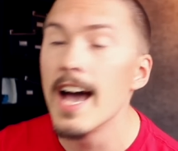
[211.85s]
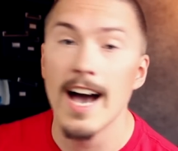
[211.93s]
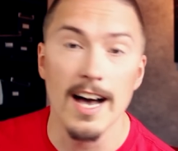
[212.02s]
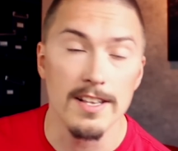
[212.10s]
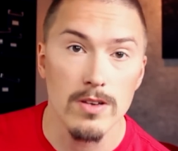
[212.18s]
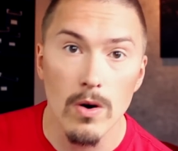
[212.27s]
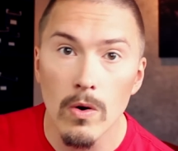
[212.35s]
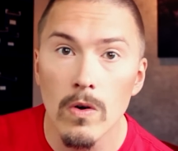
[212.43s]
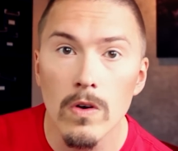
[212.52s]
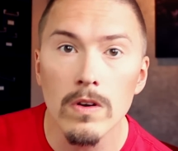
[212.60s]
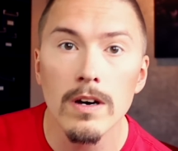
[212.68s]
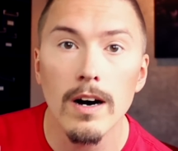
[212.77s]
as
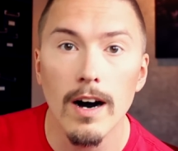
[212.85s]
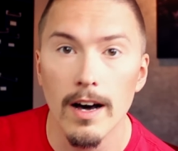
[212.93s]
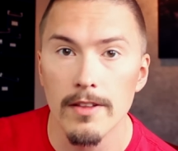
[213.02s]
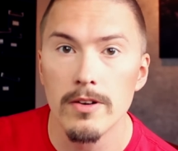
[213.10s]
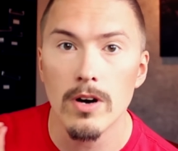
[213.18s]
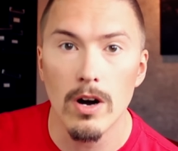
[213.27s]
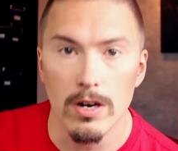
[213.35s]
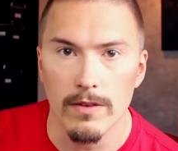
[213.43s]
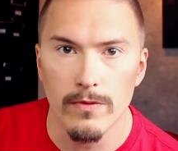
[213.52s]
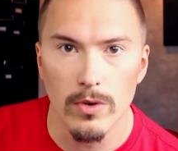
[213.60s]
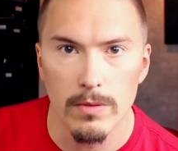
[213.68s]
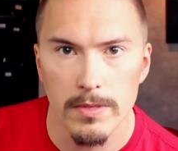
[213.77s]
all other art
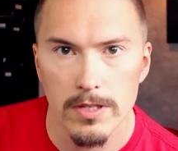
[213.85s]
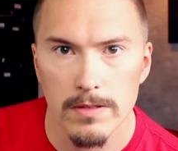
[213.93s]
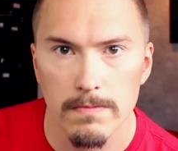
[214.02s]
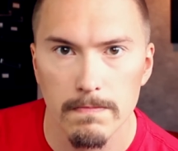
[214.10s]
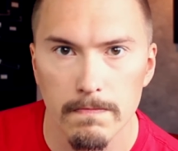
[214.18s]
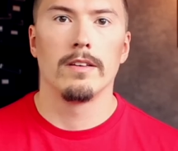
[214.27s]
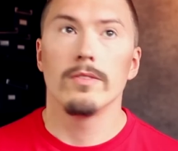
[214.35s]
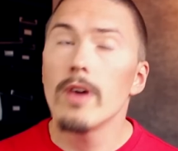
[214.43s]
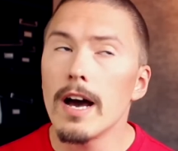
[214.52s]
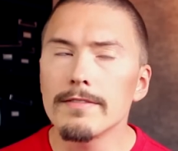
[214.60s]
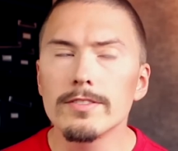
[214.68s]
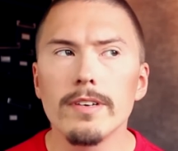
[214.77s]
forms. You
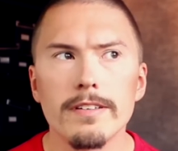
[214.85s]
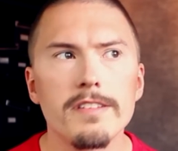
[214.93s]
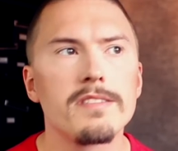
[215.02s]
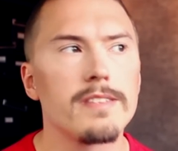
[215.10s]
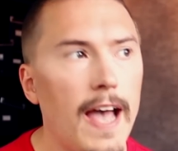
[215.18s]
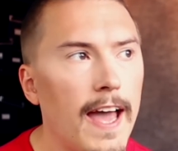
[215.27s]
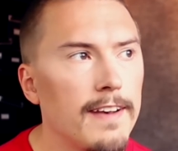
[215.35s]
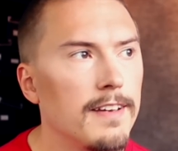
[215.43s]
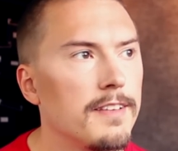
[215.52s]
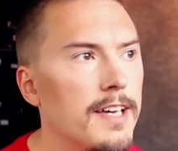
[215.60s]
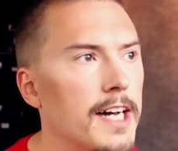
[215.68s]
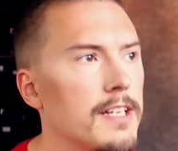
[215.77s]
have to understand
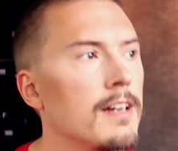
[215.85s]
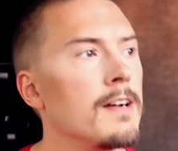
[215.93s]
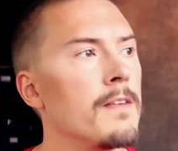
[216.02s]
that